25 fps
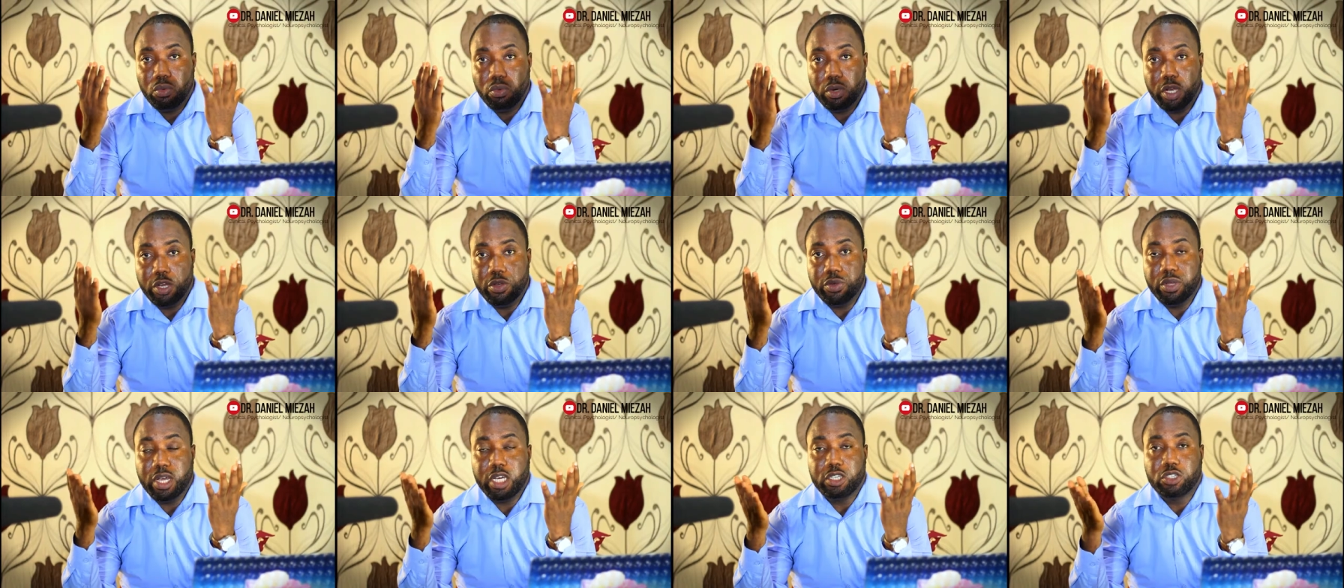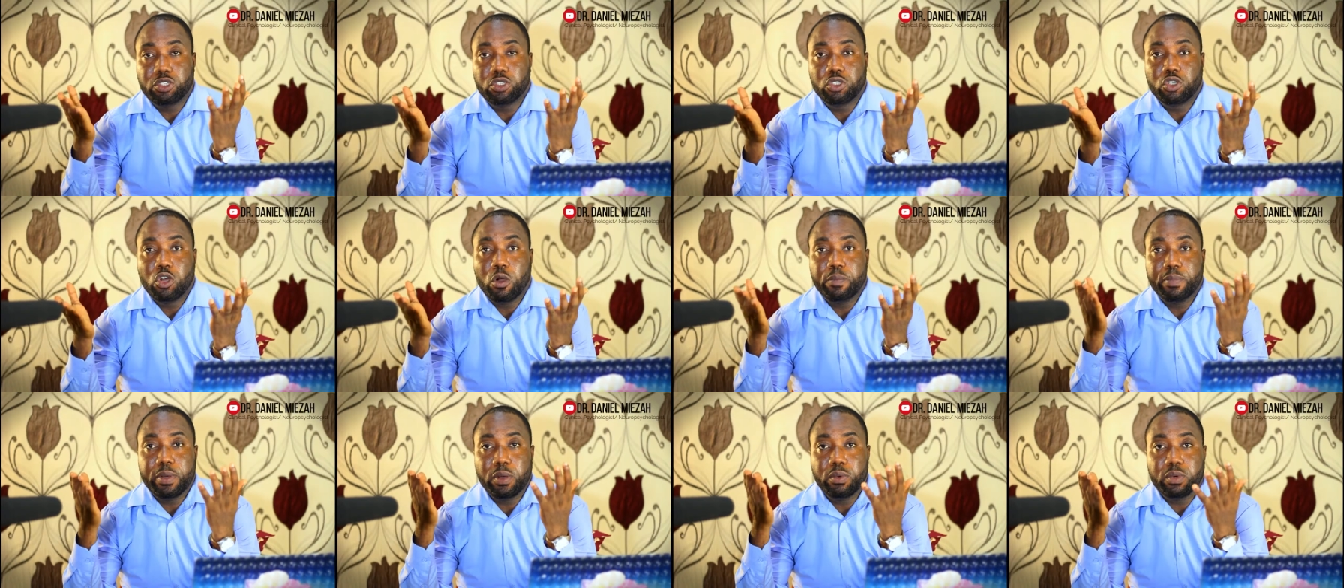When you are
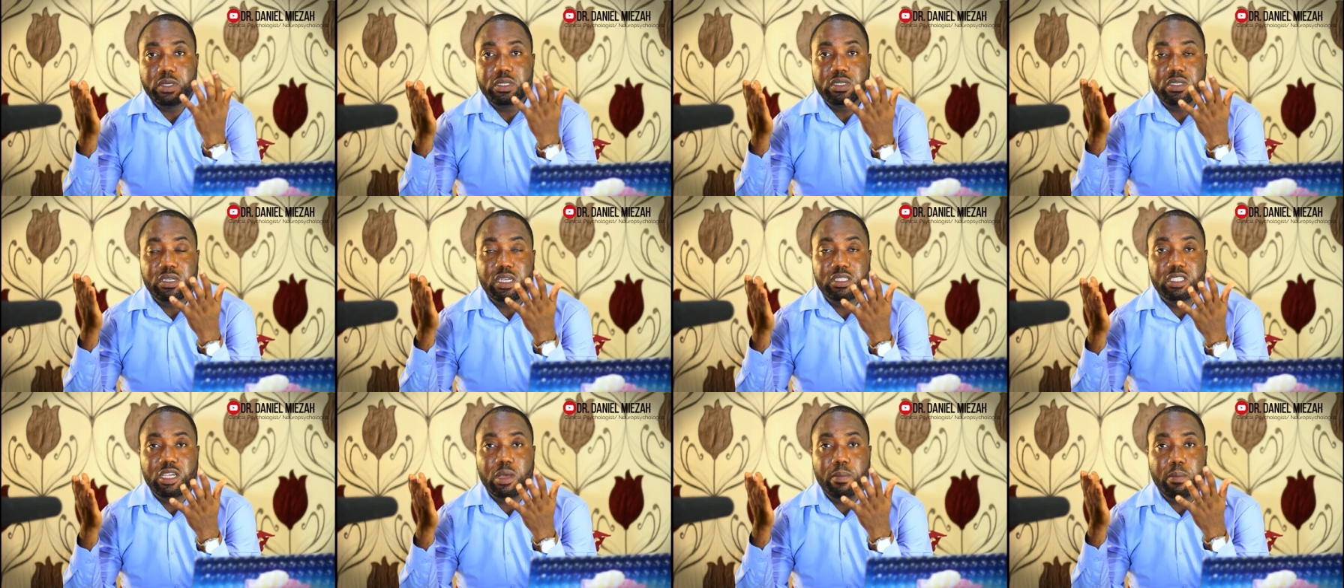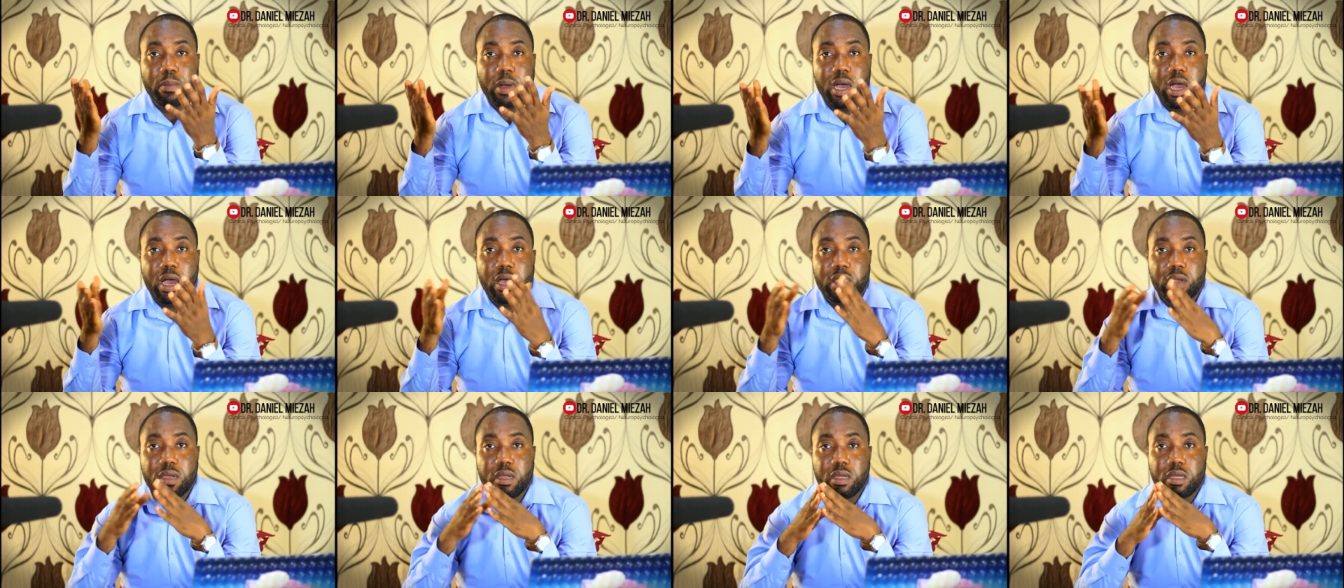shopping with such a
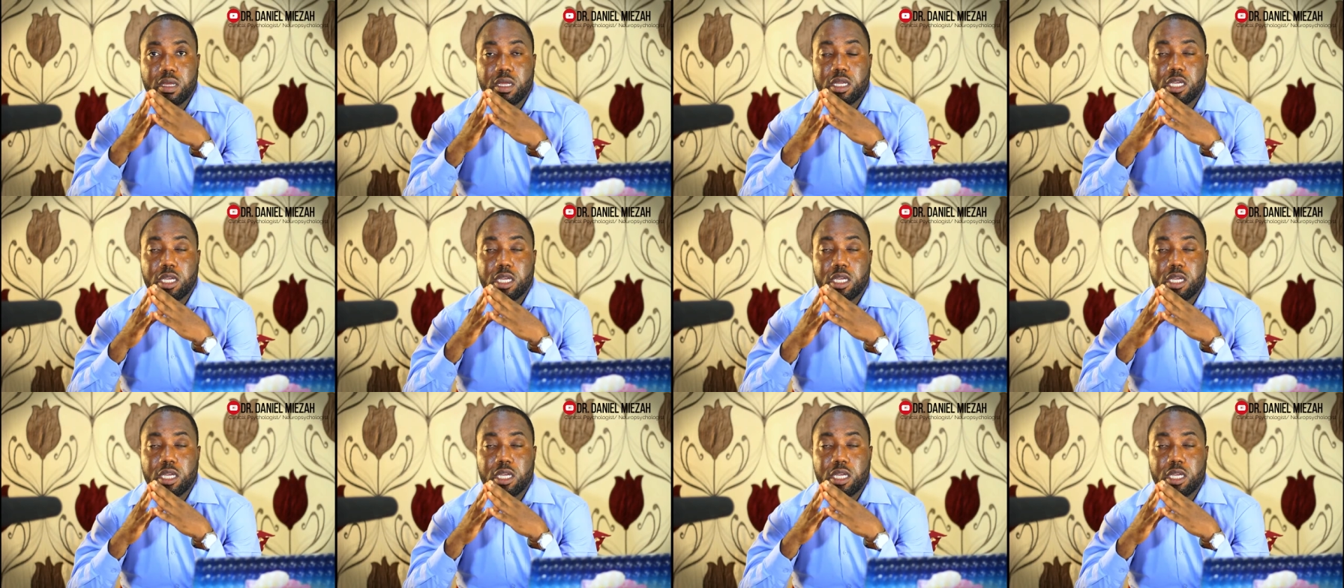man,